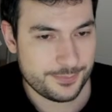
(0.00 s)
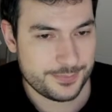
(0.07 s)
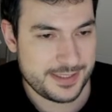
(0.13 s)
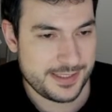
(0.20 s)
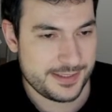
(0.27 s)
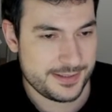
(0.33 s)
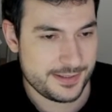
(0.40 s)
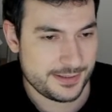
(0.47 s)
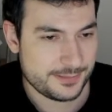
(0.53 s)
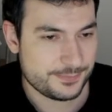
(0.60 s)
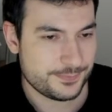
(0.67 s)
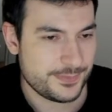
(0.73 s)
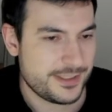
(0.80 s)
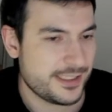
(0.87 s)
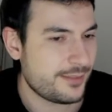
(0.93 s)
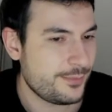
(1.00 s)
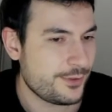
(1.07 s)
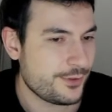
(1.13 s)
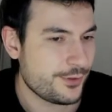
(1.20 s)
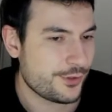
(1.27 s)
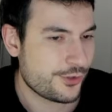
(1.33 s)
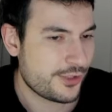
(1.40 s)
Then
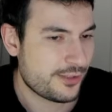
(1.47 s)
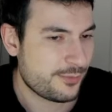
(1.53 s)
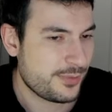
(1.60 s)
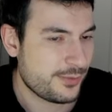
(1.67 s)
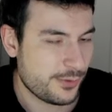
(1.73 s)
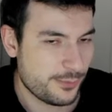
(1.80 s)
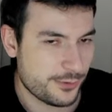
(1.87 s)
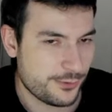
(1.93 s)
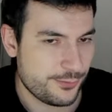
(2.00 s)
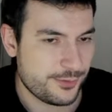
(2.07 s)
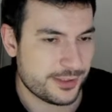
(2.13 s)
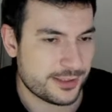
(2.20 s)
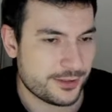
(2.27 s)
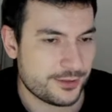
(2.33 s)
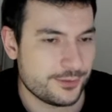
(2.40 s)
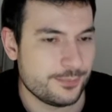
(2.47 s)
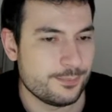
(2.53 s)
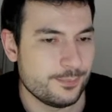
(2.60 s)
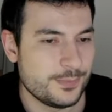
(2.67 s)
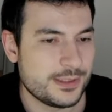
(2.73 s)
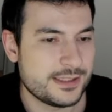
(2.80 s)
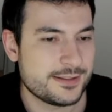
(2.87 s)
Diablo should have been removed now,
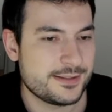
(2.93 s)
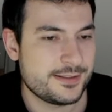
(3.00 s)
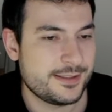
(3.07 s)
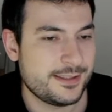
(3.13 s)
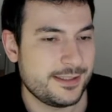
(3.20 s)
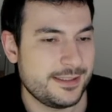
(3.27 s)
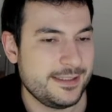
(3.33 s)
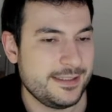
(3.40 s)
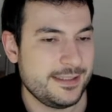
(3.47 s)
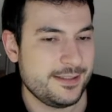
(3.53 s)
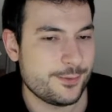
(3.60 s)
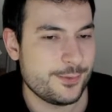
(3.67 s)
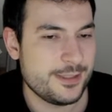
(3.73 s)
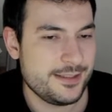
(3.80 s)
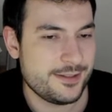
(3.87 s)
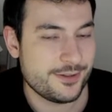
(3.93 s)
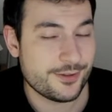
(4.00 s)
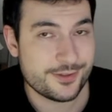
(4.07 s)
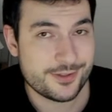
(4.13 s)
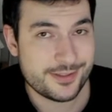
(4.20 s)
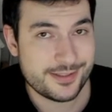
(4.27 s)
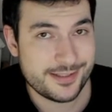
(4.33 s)
but he will
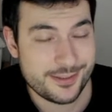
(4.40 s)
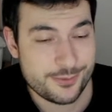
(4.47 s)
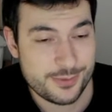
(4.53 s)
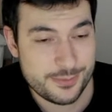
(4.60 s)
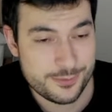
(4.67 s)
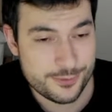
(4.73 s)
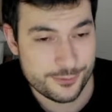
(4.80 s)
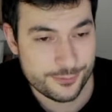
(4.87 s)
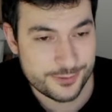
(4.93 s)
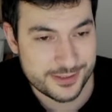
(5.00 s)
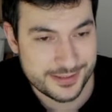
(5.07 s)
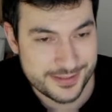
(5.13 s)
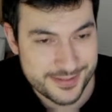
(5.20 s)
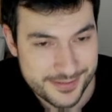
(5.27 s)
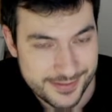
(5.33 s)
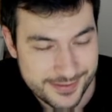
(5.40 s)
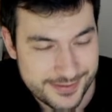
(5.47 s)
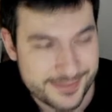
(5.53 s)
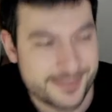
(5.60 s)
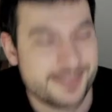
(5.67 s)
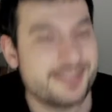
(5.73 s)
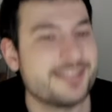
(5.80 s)
not get removed.
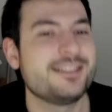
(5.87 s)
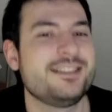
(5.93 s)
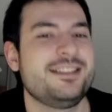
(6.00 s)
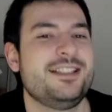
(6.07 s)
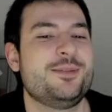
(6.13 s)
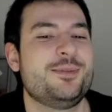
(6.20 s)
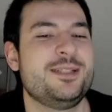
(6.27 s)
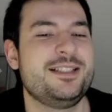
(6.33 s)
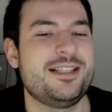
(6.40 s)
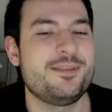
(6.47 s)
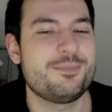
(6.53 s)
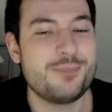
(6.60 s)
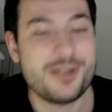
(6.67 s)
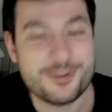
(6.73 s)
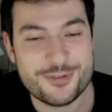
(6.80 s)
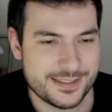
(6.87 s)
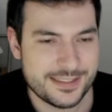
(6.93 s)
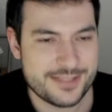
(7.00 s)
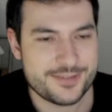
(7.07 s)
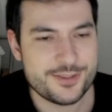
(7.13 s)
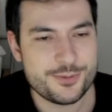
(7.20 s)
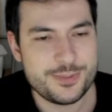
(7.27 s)
Instead, he will get
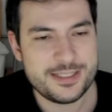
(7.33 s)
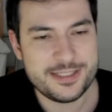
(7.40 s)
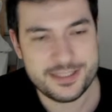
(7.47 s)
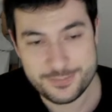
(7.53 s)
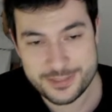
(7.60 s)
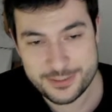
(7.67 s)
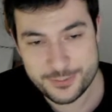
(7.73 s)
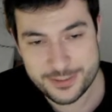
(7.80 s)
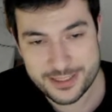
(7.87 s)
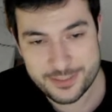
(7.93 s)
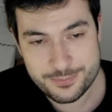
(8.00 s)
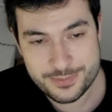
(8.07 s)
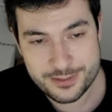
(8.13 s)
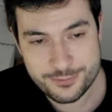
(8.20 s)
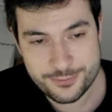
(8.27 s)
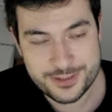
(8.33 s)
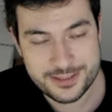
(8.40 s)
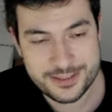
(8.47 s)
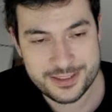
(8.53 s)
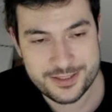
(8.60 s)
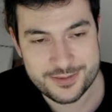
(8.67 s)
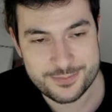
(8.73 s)
buffed. It's not really him that will get buffed,
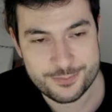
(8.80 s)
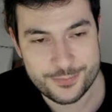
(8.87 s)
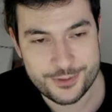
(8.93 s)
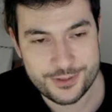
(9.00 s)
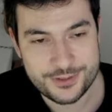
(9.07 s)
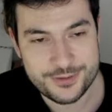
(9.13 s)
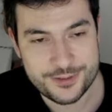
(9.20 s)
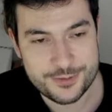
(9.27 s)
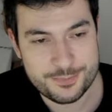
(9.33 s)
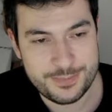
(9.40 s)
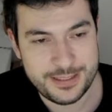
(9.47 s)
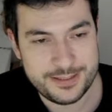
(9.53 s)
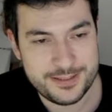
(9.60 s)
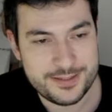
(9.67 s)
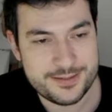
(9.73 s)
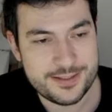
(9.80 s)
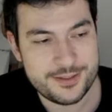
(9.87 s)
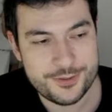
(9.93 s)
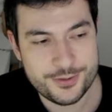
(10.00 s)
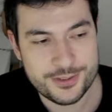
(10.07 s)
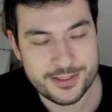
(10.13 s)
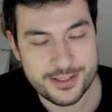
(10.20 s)
it's more the spells
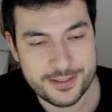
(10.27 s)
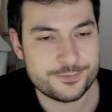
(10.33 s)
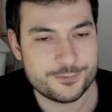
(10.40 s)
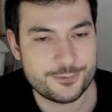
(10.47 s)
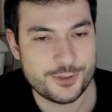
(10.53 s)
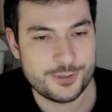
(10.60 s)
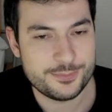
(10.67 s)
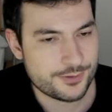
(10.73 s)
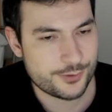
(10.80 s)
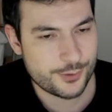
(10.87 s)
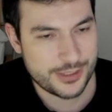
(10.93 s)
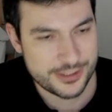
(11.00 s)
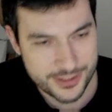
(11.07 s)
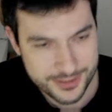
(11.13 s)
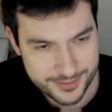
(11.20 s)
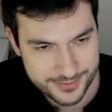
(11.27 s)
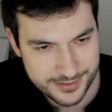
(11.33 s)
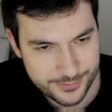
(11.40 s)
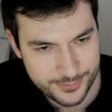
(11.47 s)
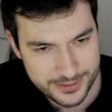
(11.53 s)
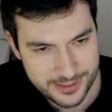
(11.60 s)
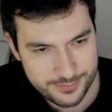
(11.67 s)
that you get from the treasures
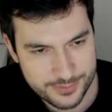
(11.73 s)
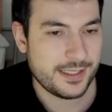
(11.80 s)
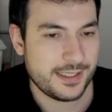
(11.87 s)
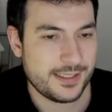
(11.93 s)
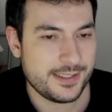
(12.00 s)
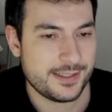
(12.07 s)
that will get buffed.